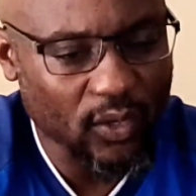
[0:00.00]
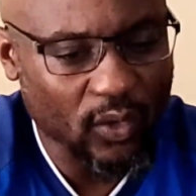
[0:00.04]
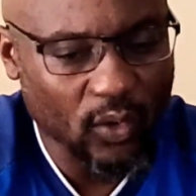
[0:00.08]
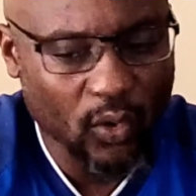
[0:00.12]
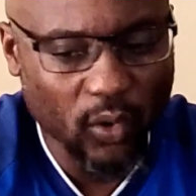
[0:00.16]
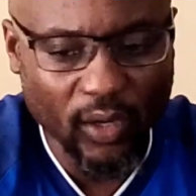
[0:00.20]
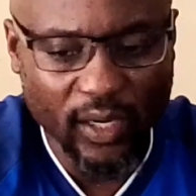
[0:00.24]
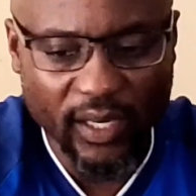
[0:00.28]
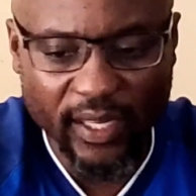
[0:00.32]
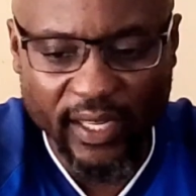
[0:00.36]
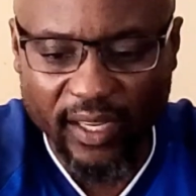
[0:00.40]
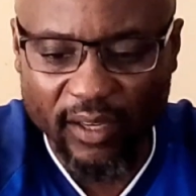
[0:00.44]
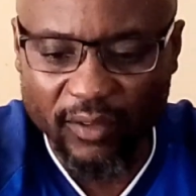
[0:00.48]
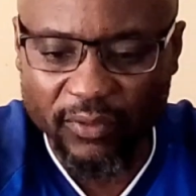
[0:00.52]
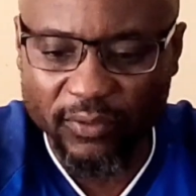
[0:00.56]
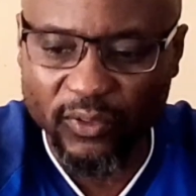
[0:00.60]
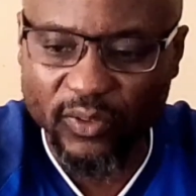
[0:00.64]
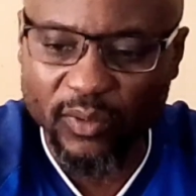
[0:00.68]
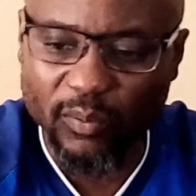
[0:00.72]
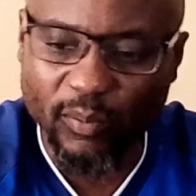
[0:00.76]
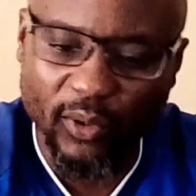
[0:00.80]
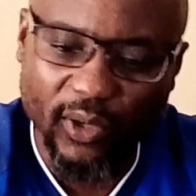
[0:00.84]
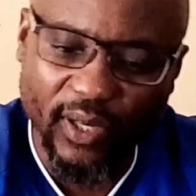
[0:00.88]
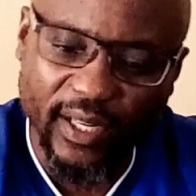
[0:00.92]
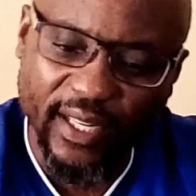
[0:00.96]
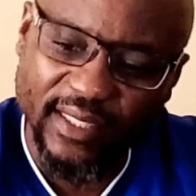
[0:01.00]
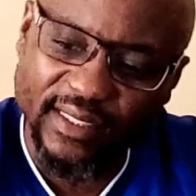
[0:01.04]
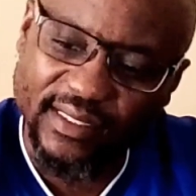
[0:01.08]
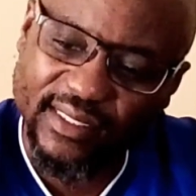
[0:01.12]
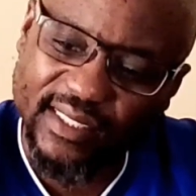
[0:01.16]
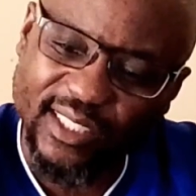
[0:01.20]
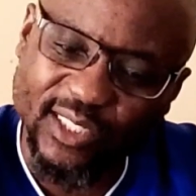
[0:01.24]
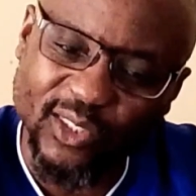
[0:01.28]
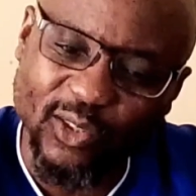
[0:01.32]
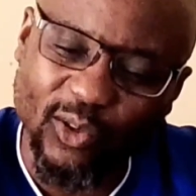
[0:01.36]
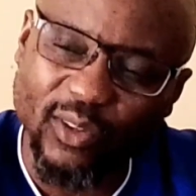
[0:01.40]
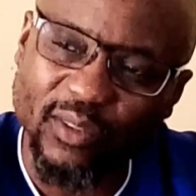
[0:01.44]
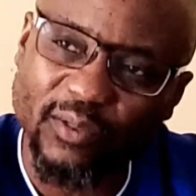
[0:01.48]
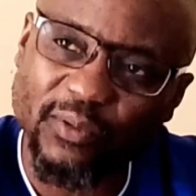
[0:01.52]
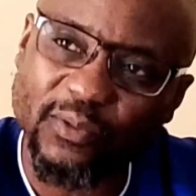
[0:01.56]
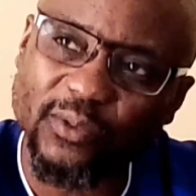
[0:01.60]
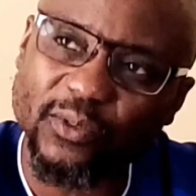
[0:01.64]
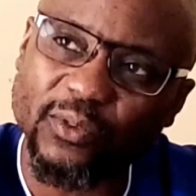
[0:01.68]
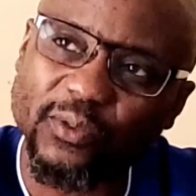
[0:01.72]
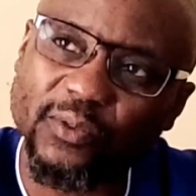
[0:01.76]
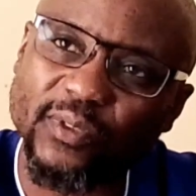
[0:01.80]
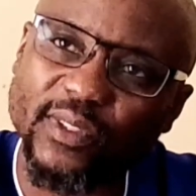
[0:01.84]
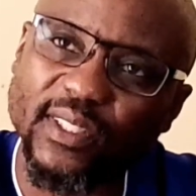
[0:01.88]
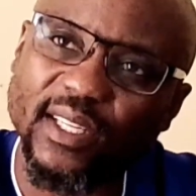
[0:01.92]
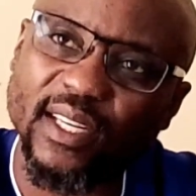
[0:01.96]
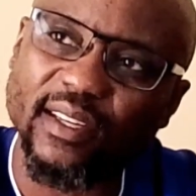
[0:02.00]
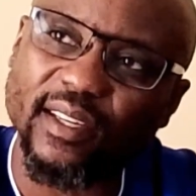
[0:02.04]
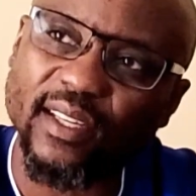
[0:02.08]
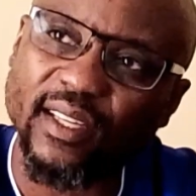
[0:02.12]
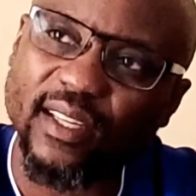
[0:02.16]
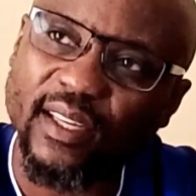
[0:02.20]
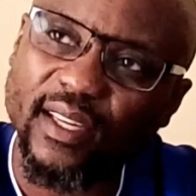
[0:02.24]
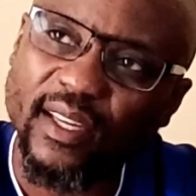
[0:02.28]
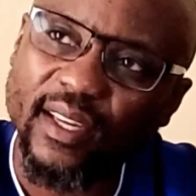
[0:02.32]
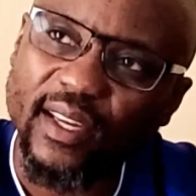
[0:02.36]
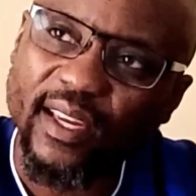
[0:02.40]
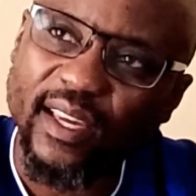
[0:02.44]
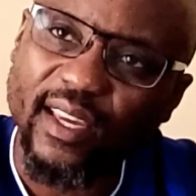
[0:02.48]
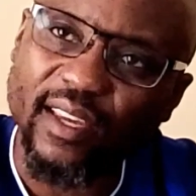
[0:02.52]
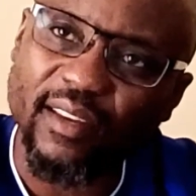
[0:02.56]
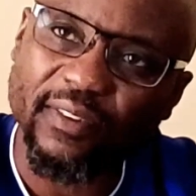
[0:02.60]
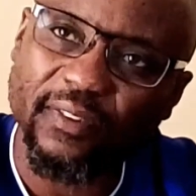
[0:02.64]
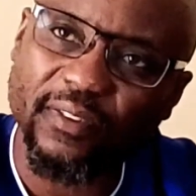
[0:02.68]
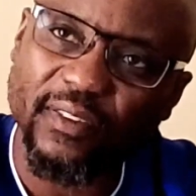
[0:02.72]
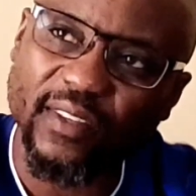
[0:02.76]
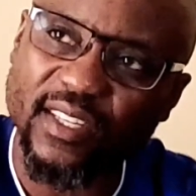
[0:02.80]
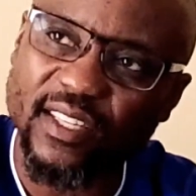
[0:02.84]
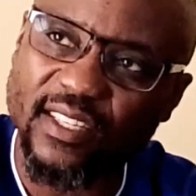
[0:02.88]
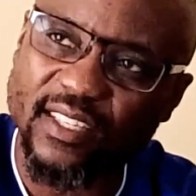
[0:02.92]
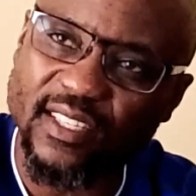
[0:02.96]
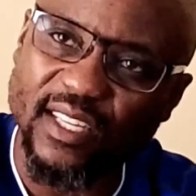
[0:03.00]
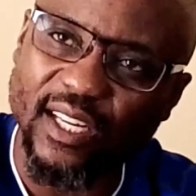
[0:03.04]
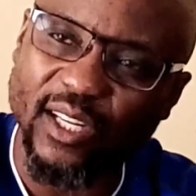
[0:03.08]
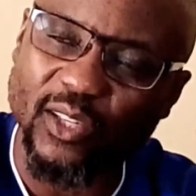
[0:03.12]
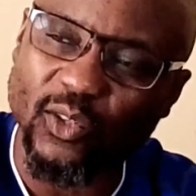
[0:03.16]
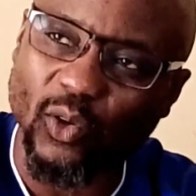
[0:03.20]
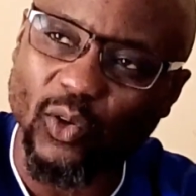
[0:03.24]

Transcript: calling a footballer and say don't fulfill a fixture,